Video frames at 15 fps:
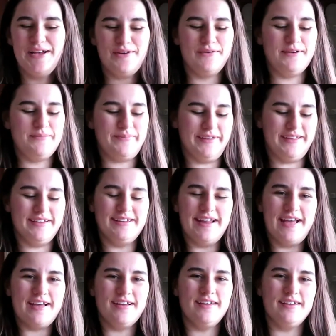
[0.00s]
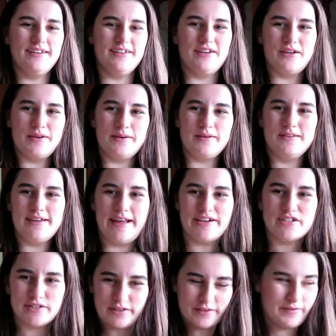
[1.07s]
Would it be in
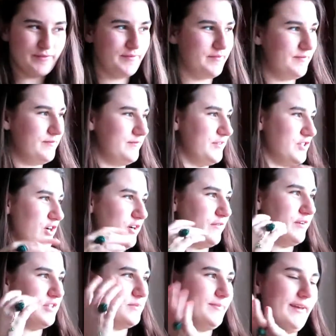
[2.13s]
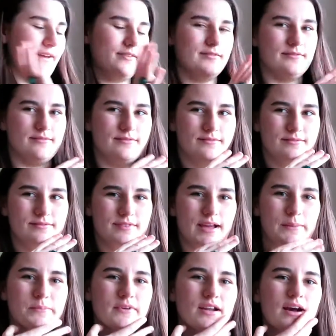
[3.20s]
nature photography, but
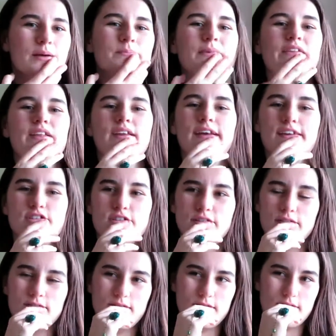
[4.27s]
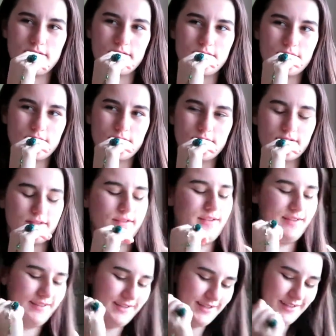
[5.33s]
I'm Mother Nature.
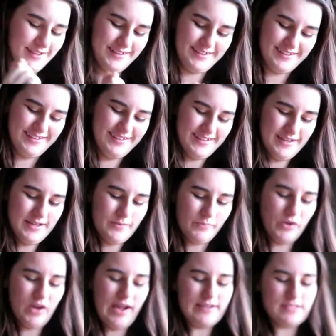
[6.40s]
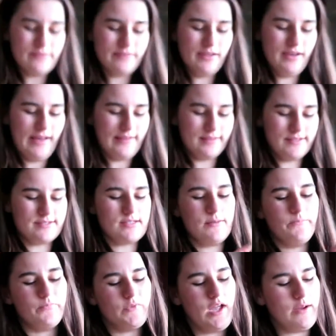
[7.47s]
But no, I definitely like this.
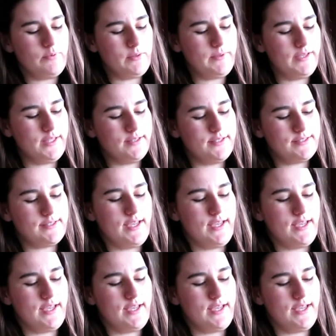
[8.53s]
I probably give this,